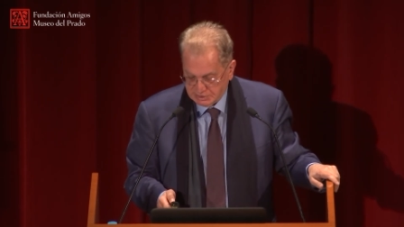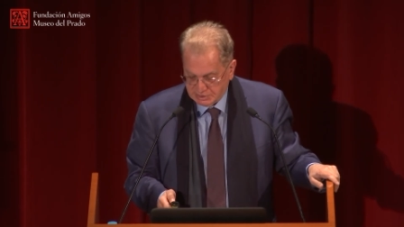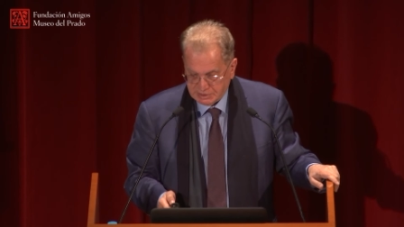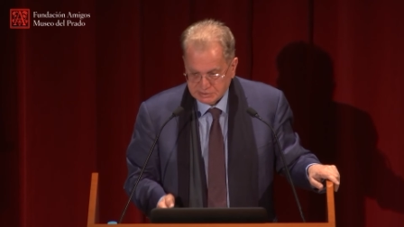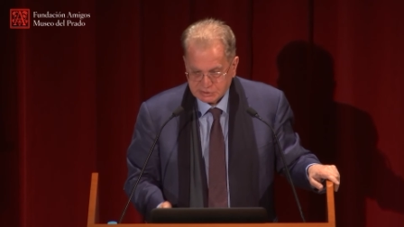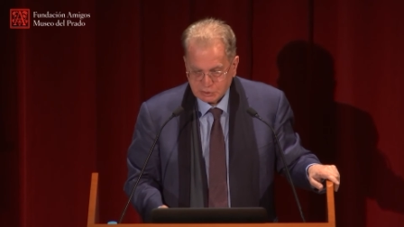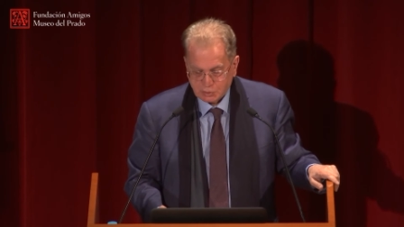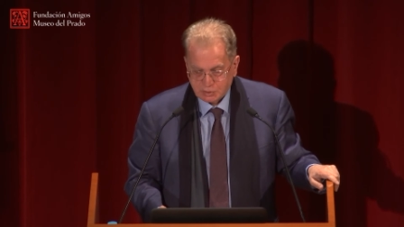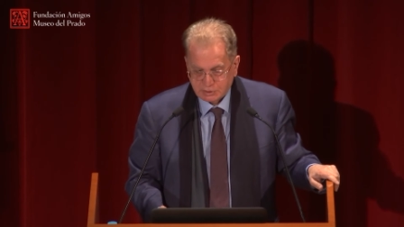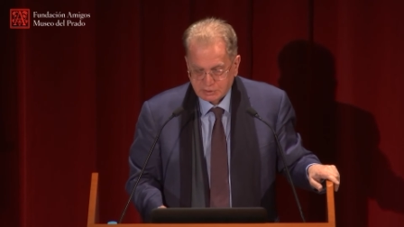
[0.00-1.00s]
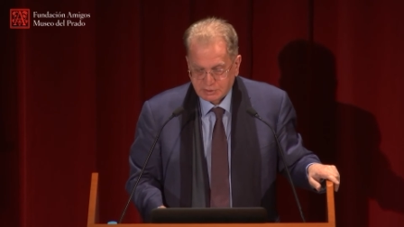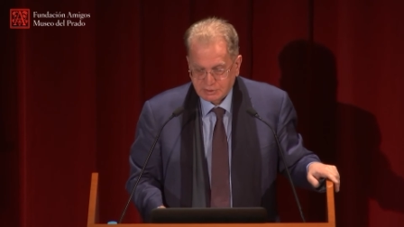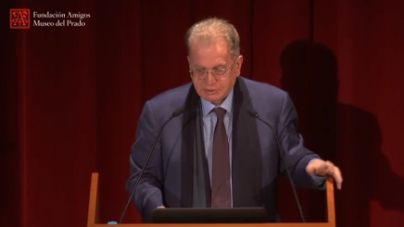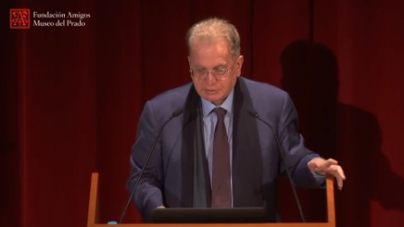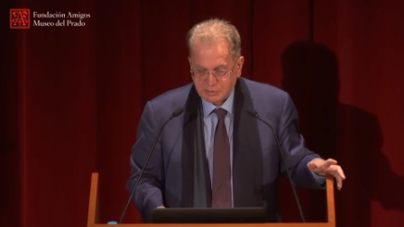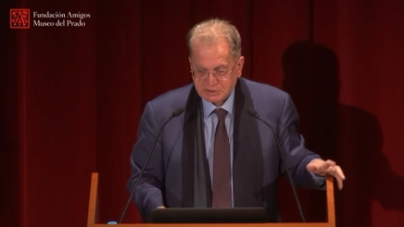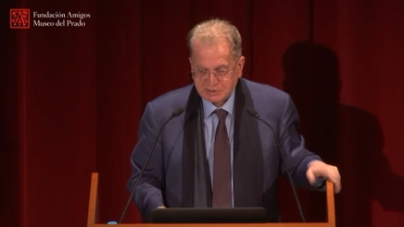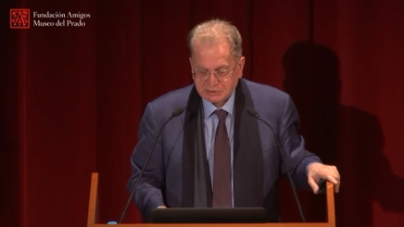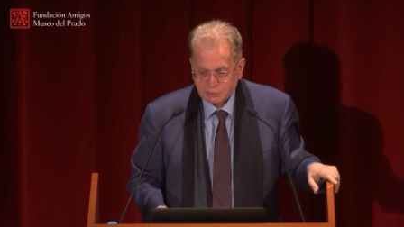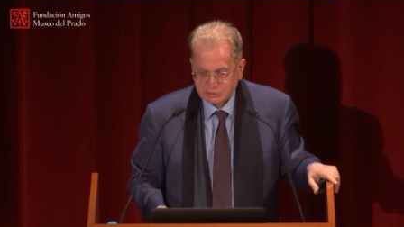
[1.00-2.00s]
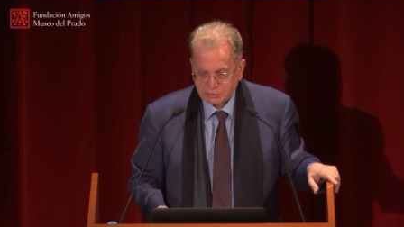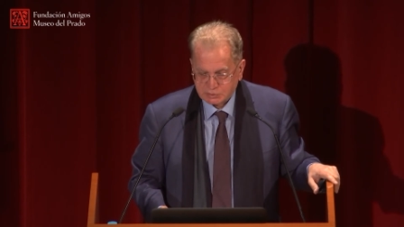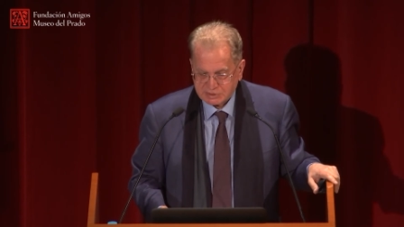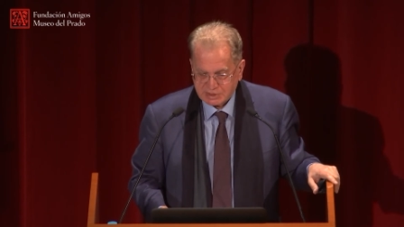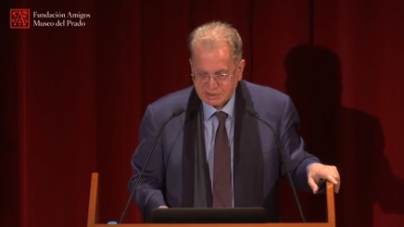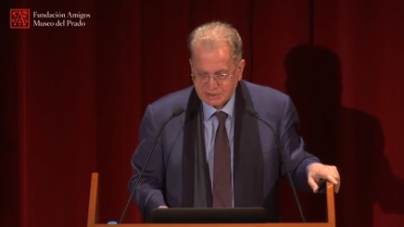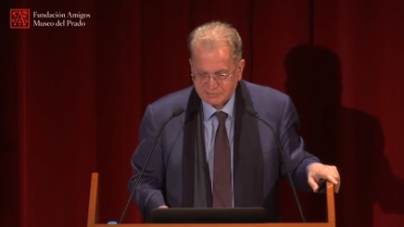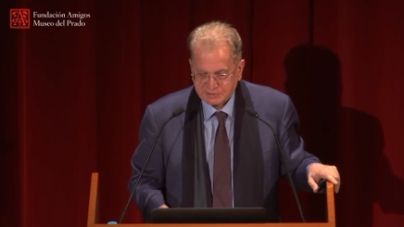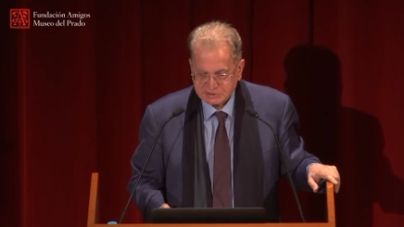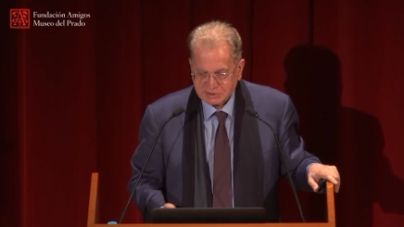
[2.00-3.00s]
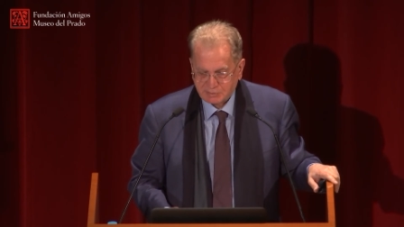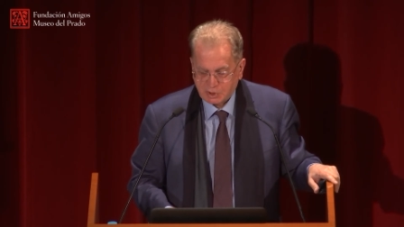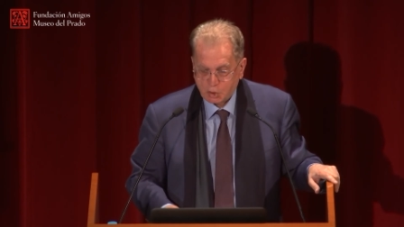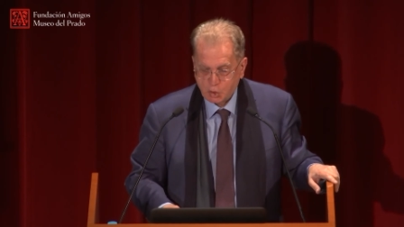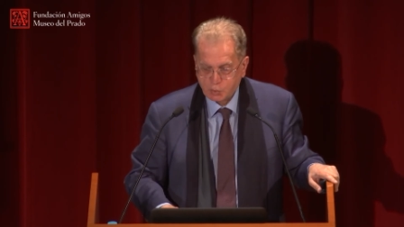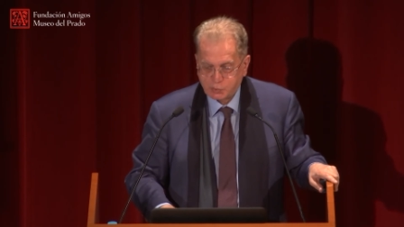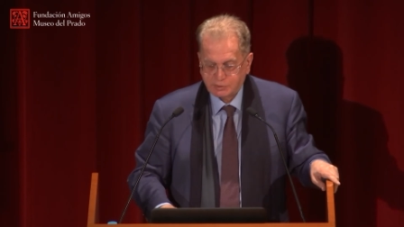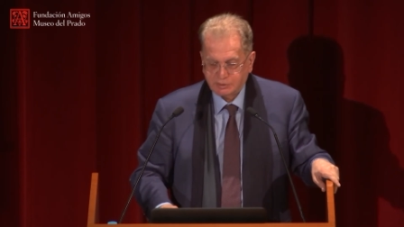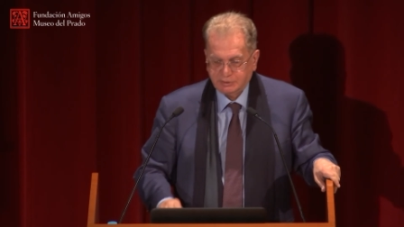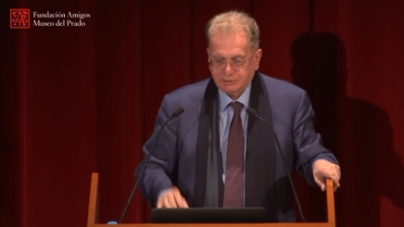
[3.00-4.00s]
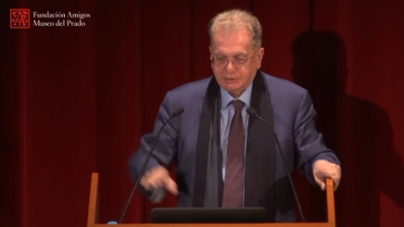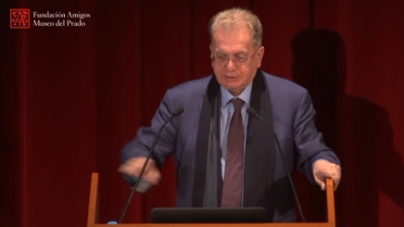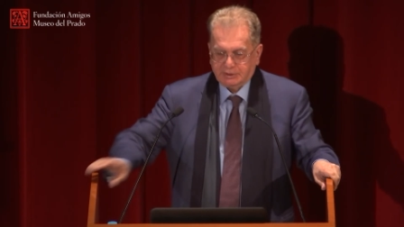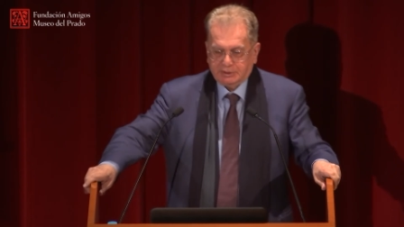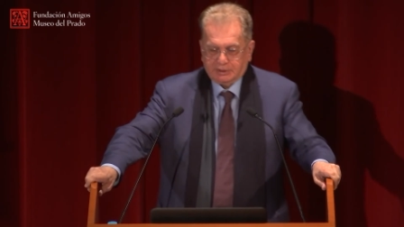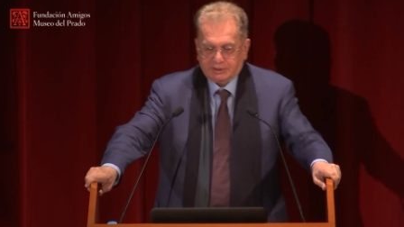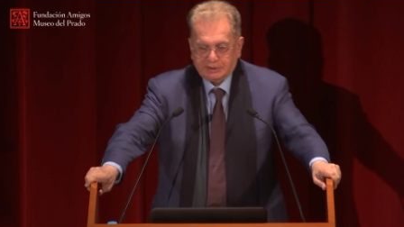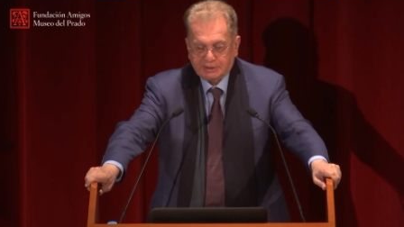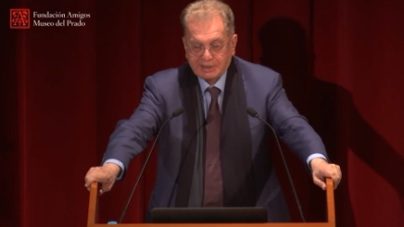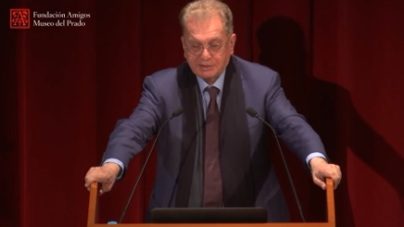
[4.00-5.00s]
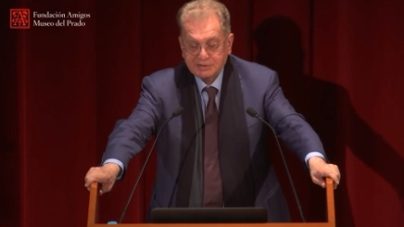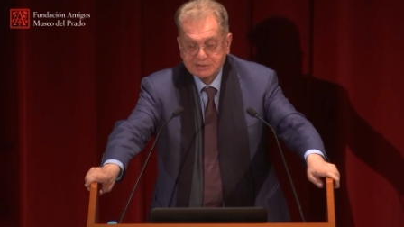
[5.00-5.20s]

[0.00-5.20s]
And so it means that we do say have some hope. Uh, like this